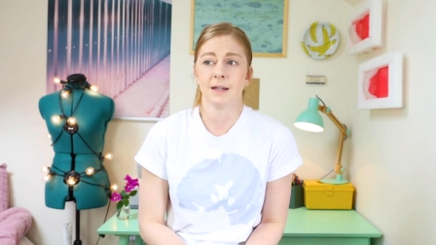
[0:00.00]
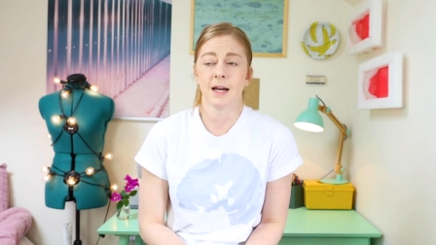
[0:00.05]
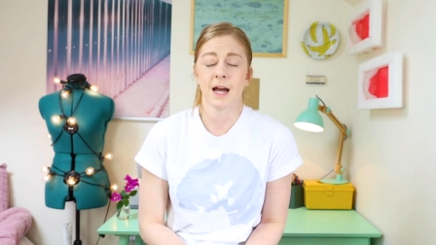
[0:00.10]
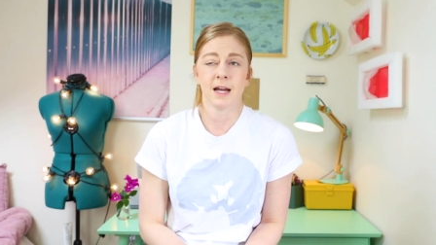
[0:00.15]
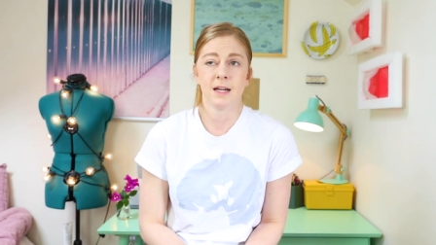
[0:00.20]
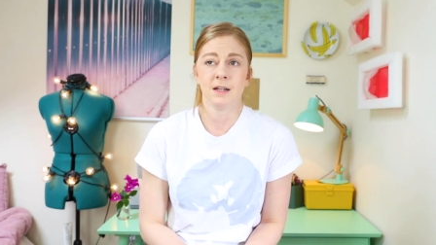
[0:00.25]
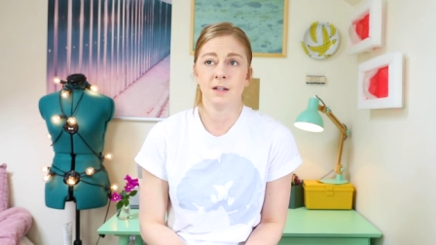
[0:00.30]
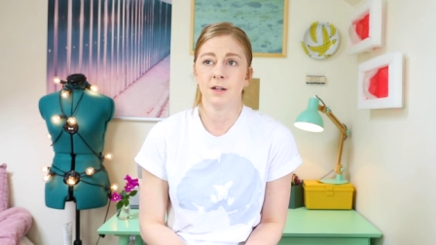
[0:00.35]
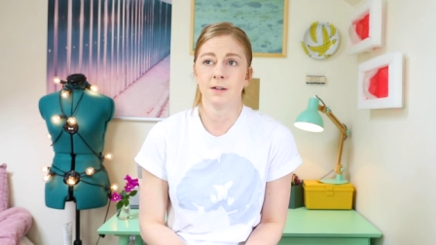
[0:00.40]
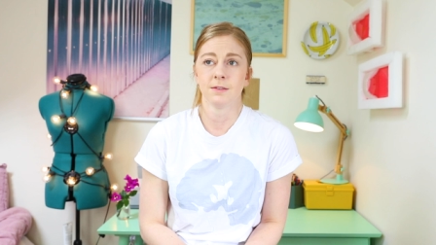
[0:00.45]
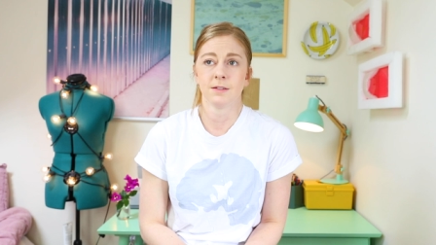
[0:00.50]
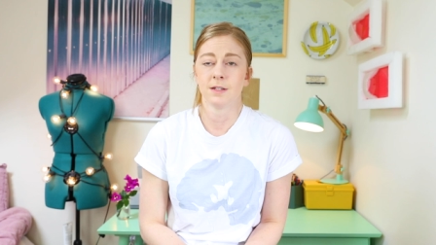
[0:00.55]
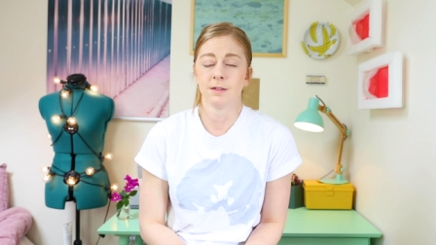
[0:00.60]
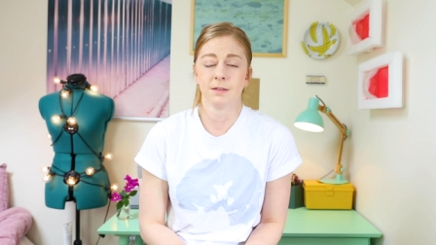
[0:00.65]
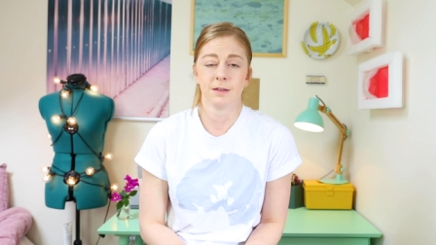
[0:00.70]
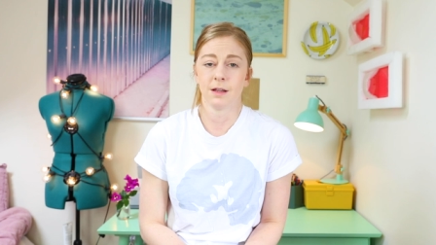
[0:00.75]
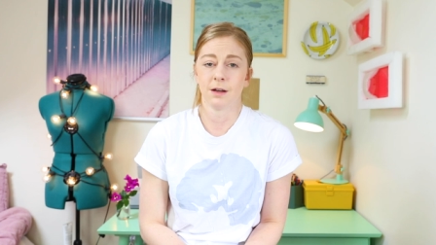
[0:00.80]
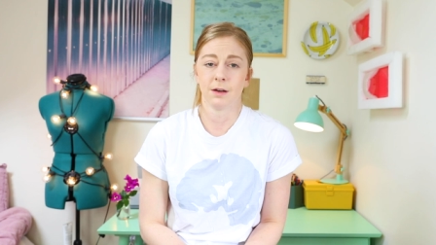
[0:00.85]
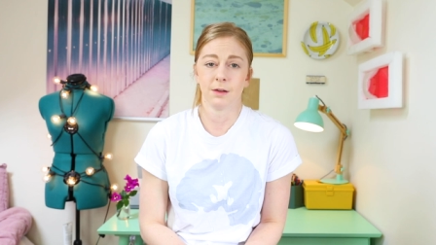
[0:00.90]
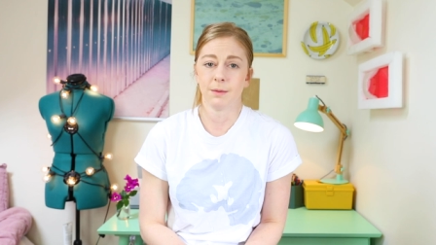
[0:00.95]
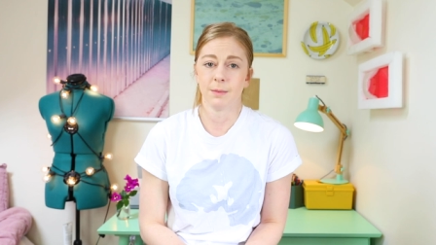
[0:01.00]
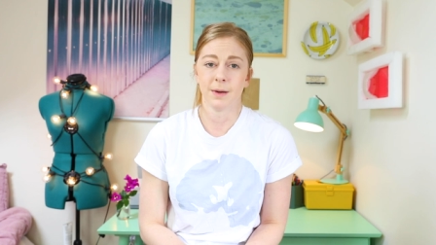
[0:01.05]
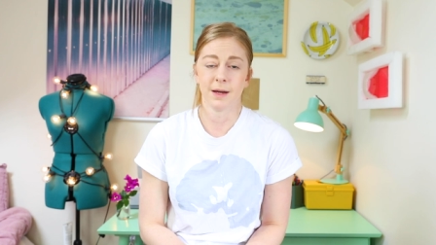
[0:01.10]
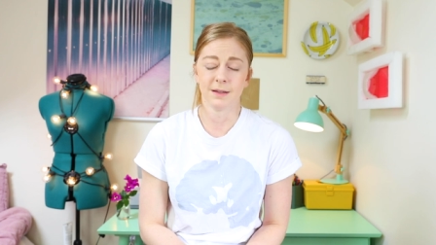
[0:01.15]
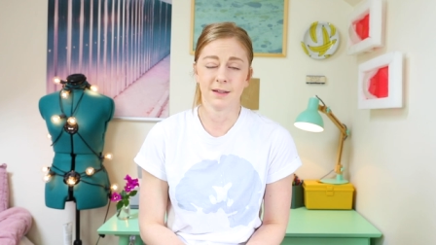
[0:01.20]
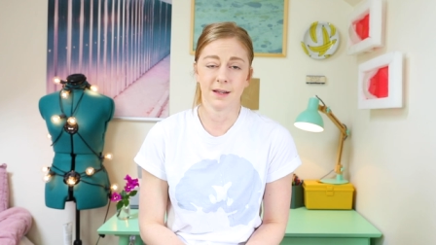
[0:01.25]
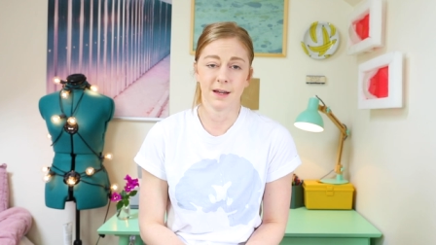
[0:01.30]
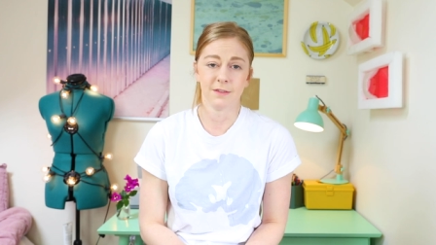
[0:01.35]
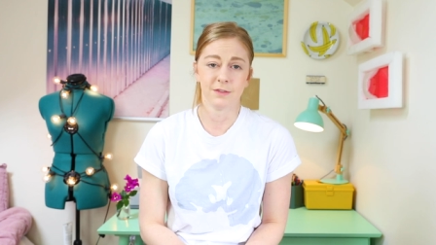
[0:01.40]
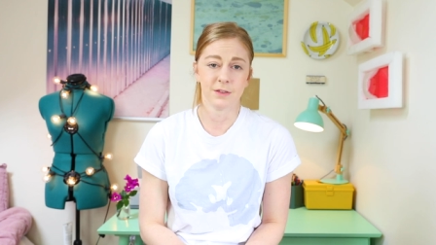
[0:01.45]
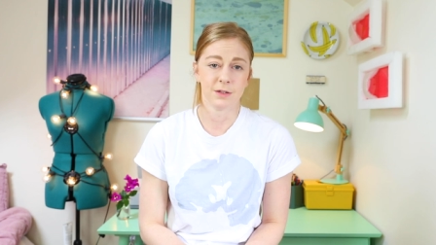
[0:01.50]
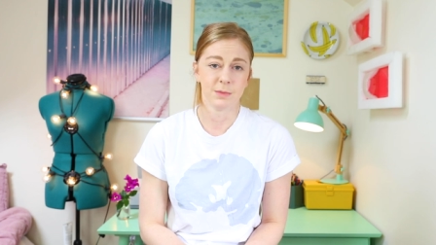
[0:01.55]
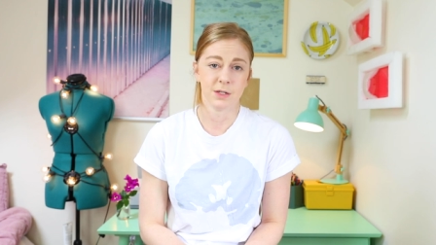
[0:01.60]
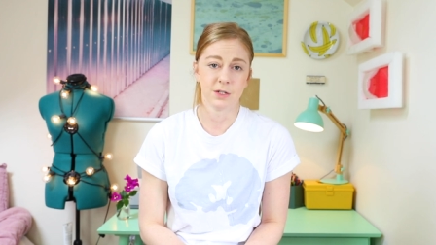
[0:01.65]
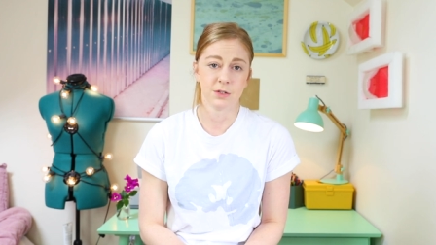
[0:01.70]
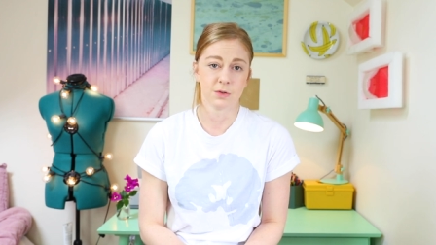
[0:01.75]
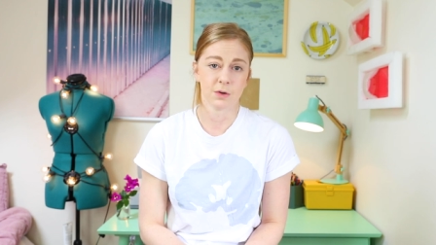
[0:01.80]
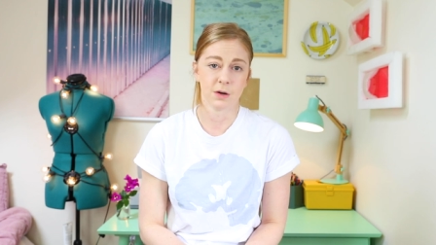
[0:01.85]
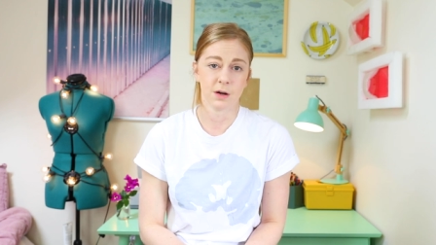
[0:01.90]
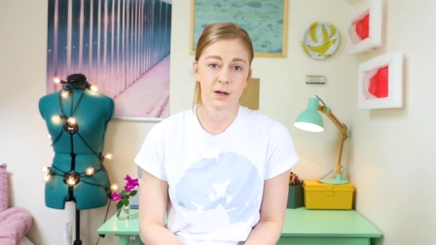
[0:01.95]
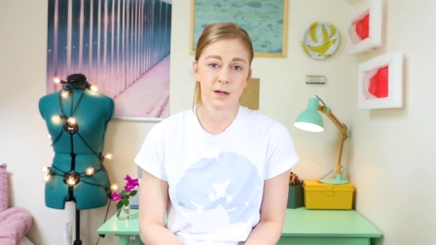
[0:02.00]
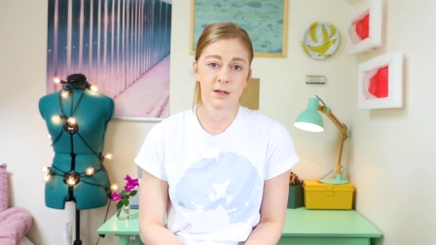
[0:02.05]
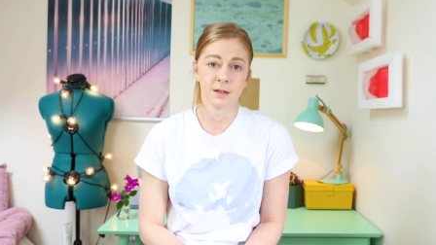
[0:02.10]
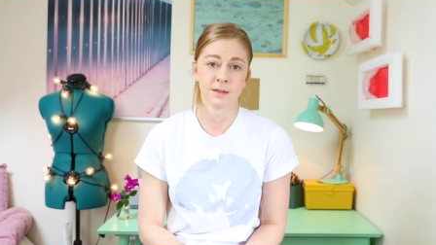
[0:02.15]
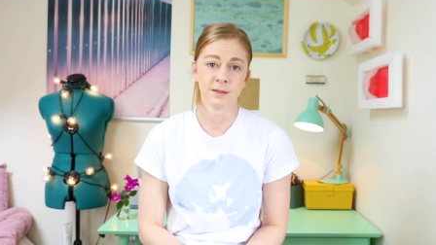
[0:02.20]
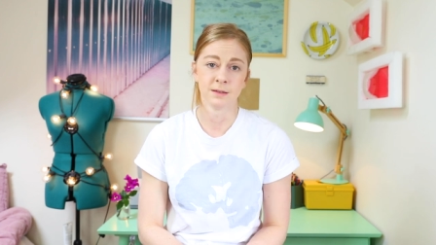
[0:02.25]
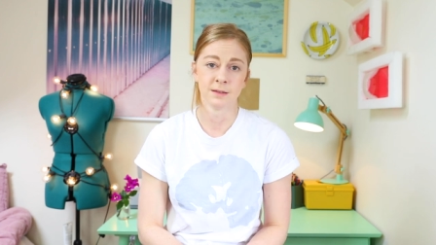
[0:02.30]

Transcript: I know too little about life to be sure.